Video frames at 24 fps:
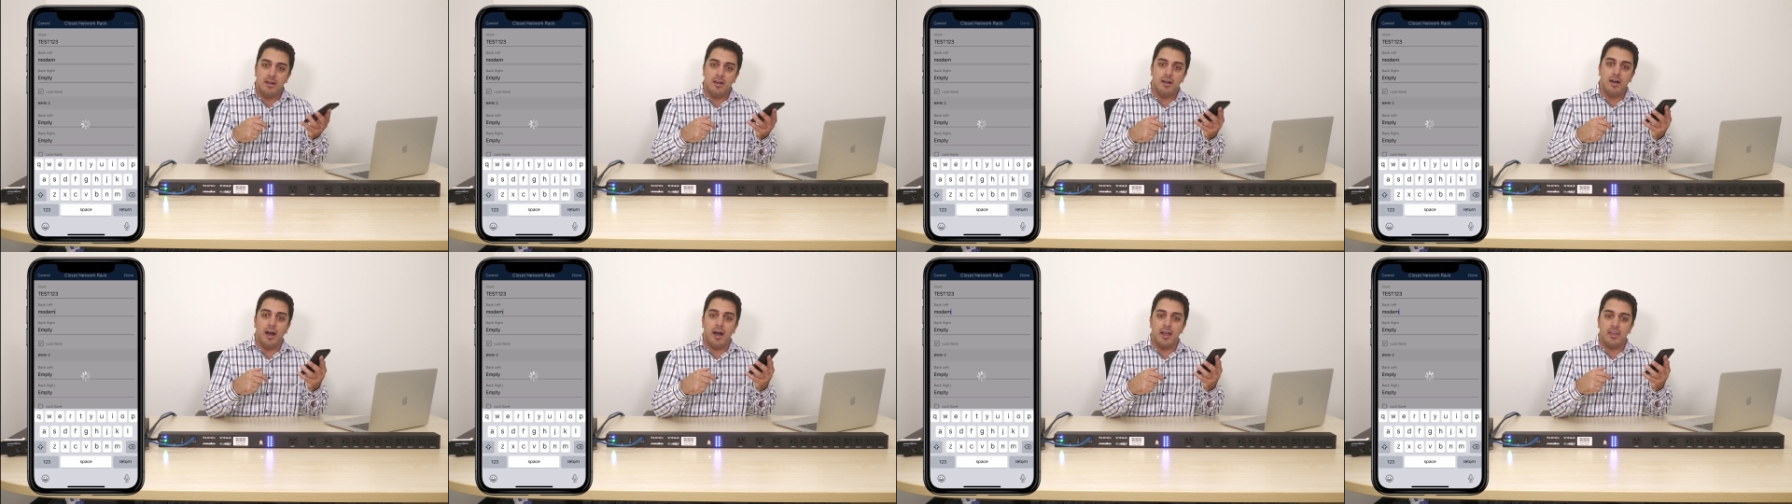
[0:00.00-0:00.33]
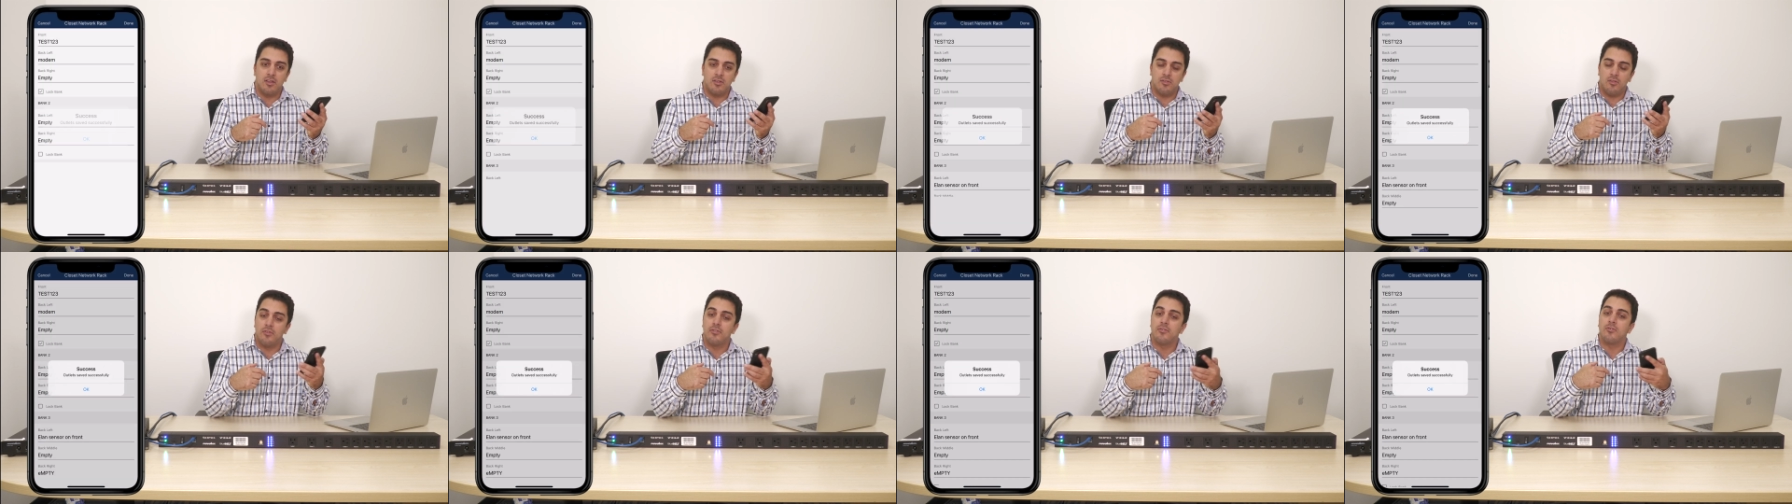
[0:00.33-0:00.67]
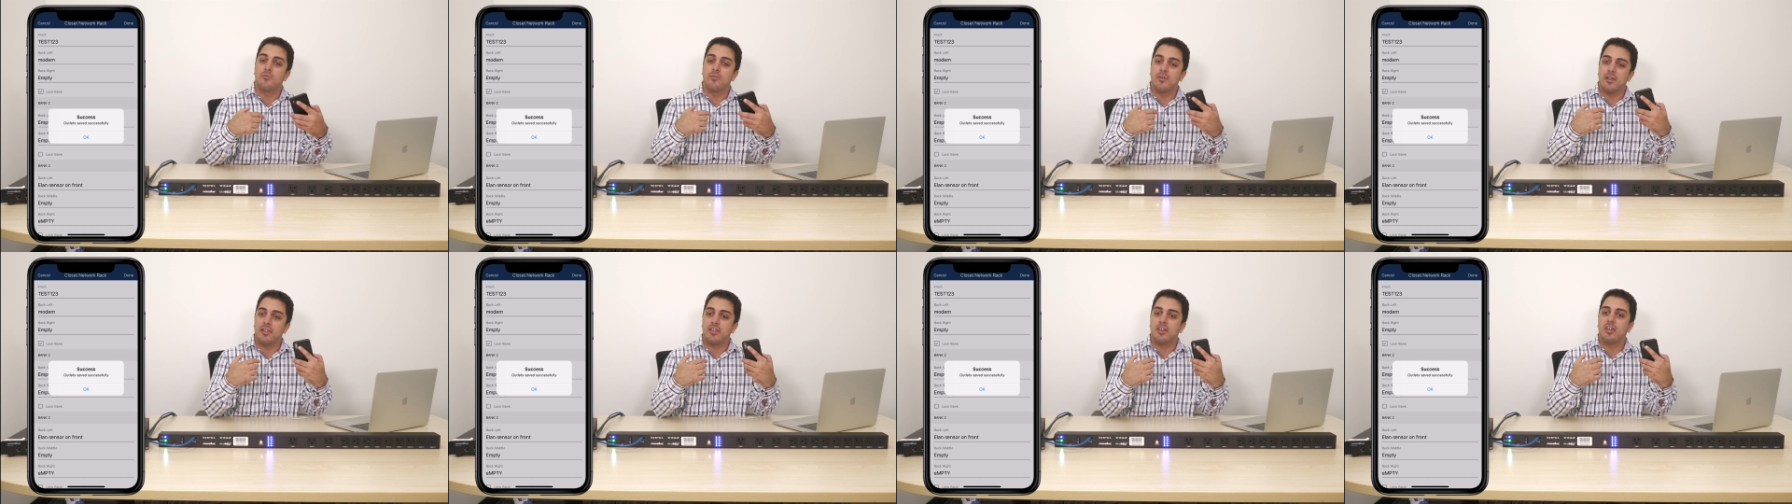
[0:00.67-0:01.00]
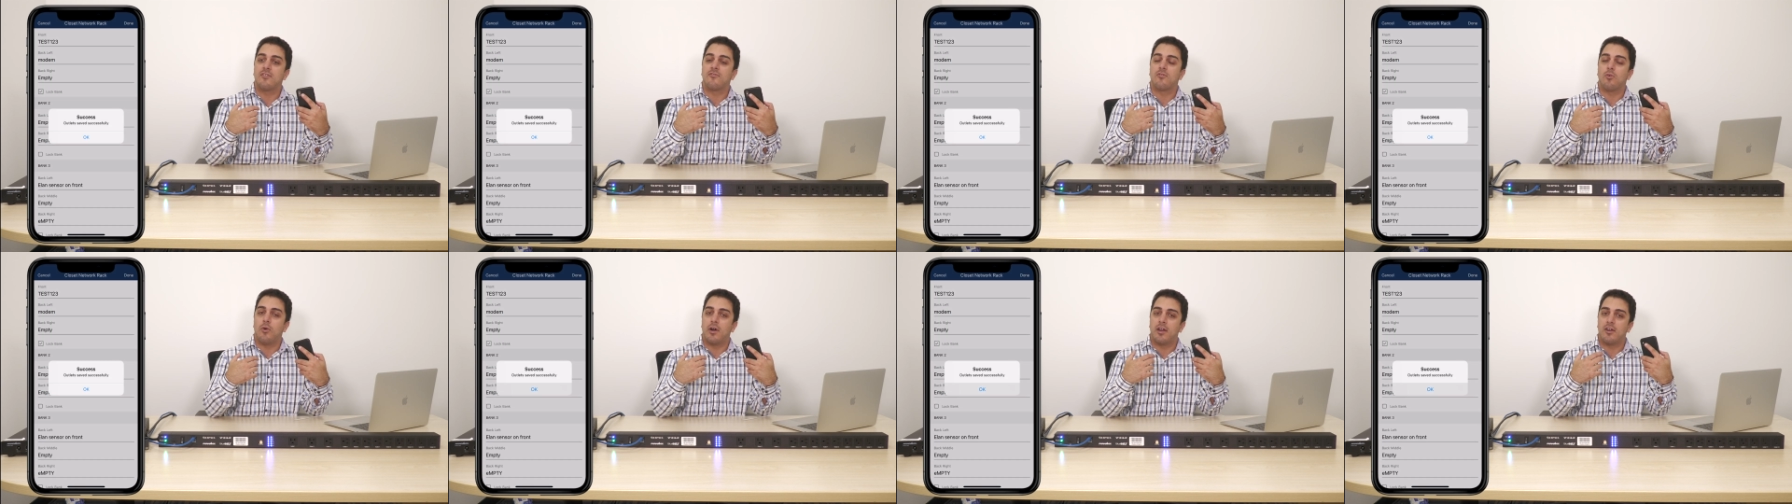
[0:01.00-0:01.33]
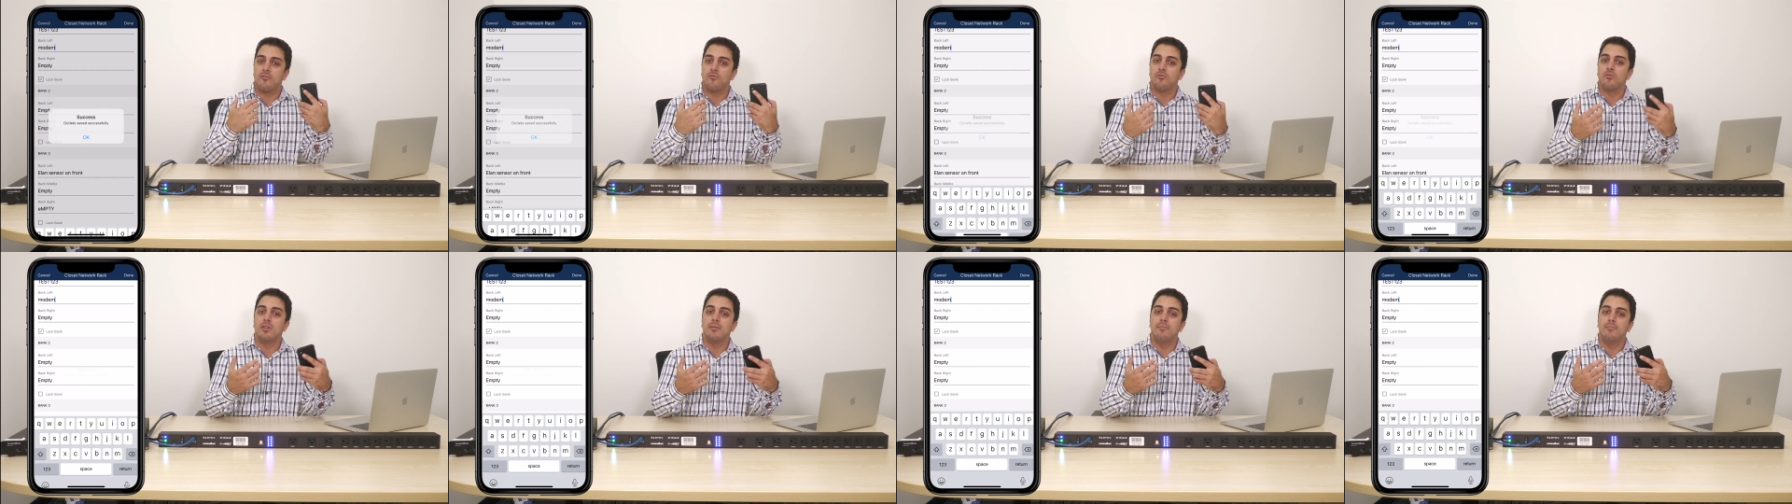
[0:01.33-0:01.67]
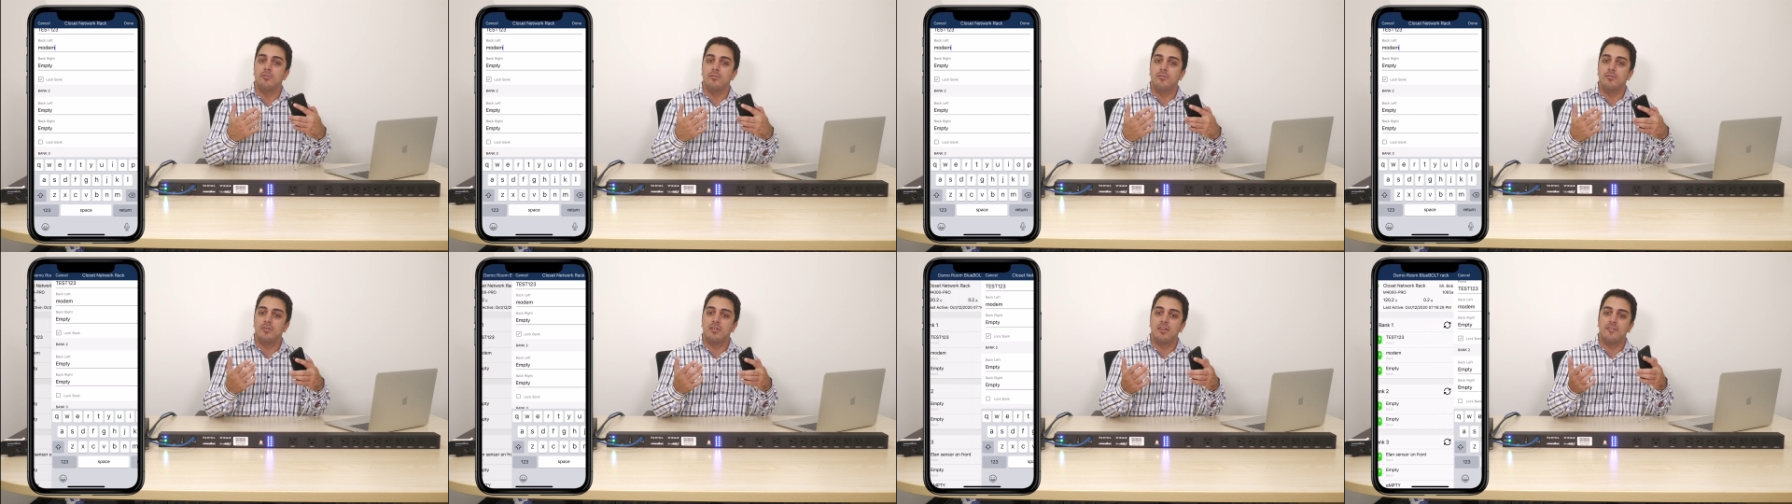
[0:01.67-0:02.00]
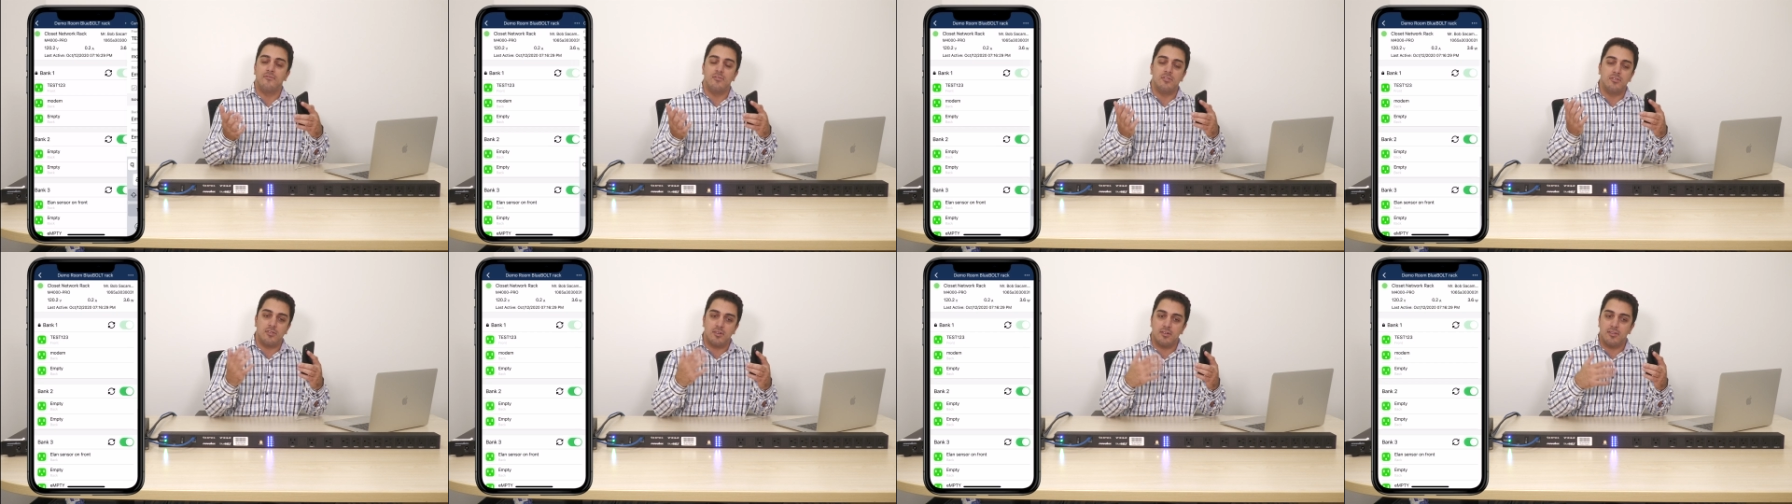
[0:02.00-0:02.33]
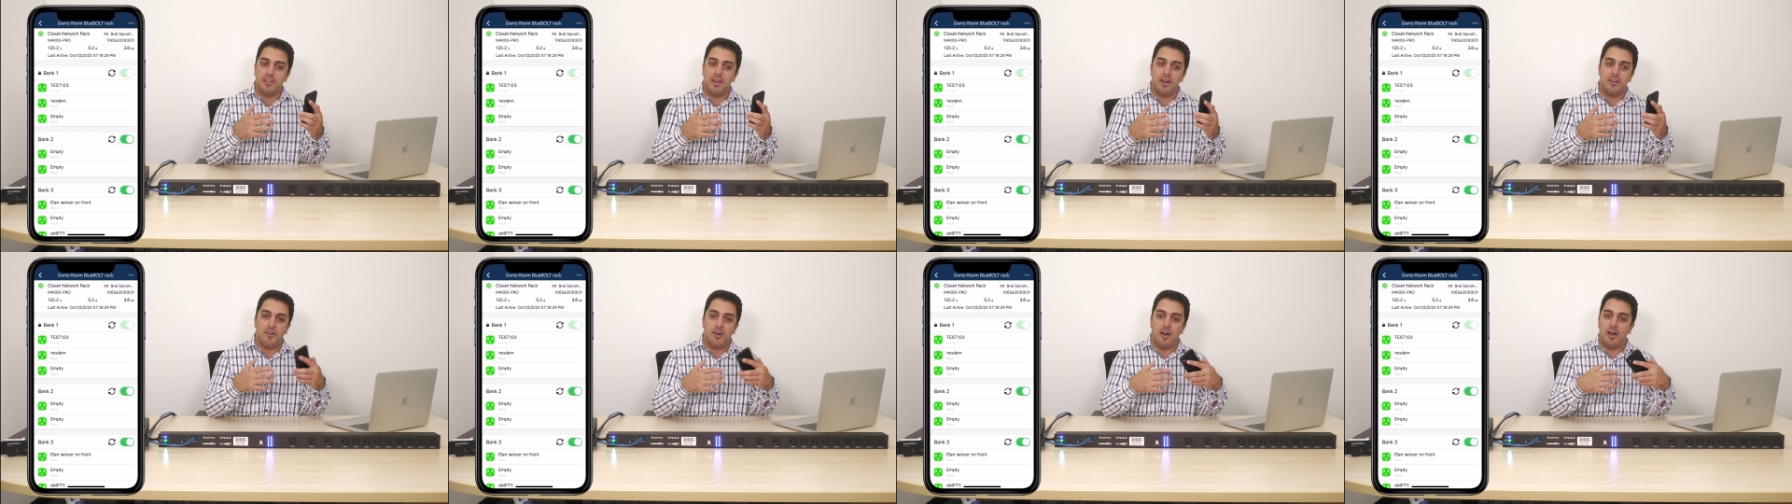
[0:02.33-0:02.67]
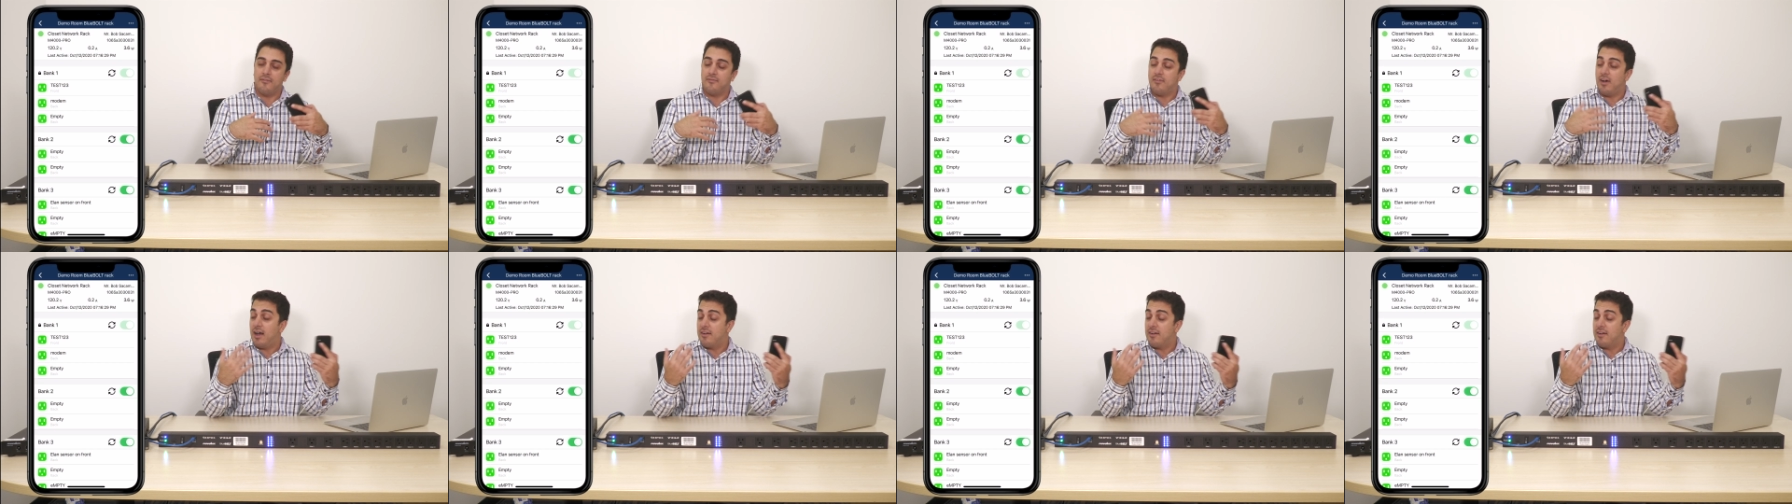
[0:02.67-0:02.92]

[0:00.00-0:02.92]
Uh, you'll only really ever want to reboot if you turn that off.